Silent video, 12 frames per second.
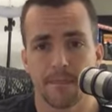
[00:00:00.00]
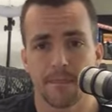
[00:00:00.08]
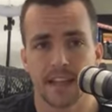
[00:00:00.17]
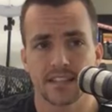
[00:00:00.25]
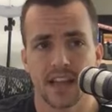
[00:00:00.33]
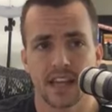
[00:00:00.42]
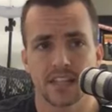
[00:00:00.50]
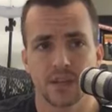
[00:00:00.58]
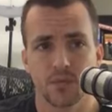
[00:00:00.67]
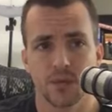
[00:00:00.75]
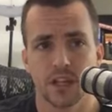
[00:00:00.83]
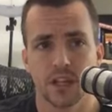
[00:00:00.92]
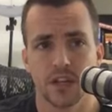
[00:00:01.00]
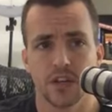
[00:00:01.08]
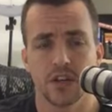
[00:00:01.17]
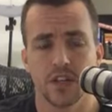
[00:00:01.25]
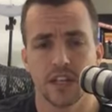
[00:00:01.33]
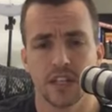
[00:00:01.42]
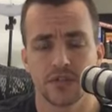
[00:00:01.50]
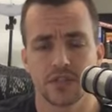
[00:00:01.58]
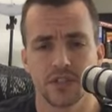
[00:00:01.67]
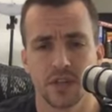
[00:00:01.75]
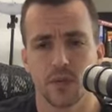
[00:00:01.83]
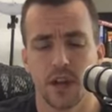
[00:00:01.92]
That's actually a really good,
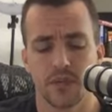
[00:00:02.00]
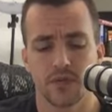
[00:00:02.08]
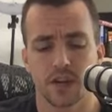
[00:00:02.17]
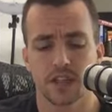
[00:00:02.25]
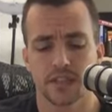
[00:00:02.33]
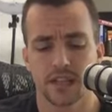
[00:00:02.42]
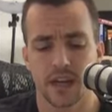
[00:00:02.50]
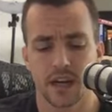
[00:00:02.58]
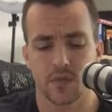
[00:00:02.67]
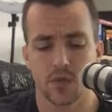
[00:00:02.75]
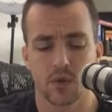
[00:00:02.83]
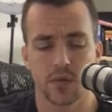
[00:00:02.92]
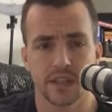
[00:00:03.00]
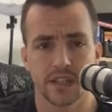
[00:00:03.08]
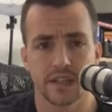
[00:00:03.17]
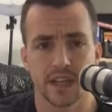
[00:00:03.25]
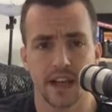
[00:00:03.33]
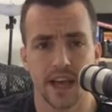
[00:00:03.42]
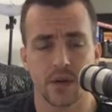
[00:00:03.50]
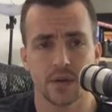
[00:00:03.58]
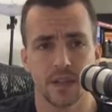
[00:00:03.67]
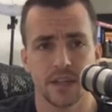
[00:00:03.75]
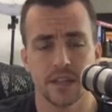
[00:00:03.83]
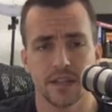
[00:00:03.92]
interesting way for us to kind of roll this thing out,
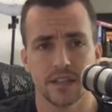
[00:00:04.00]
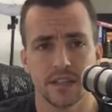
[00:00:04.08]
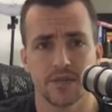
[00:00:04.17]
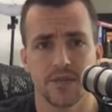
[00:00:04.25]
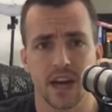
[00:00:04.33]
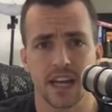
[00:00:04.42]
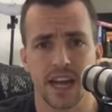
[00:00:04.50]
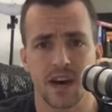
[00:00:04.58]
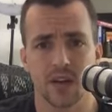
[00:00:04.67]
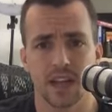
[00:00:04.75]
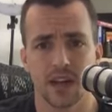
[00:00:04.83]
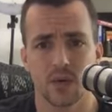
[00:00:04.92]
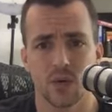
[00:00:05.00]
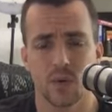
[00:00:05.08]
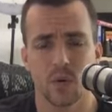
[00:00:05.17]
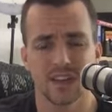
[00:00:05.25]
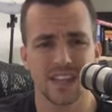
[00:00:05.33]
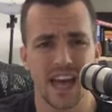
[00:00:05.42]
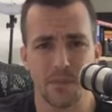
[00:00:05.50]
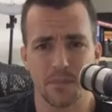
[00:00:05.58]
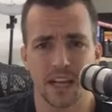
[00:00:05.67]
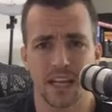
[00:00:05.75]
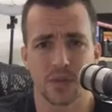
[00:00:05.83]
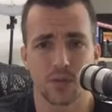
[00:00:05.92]
is to find out like what's
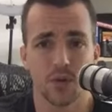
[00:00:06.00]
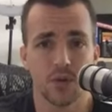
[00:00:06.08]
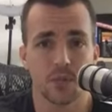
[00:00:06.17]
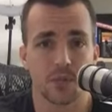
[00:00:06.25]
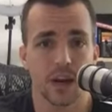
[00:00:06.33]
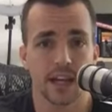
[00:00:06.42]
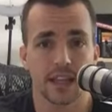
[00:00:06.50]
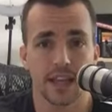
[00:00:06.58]
happening in the room, right?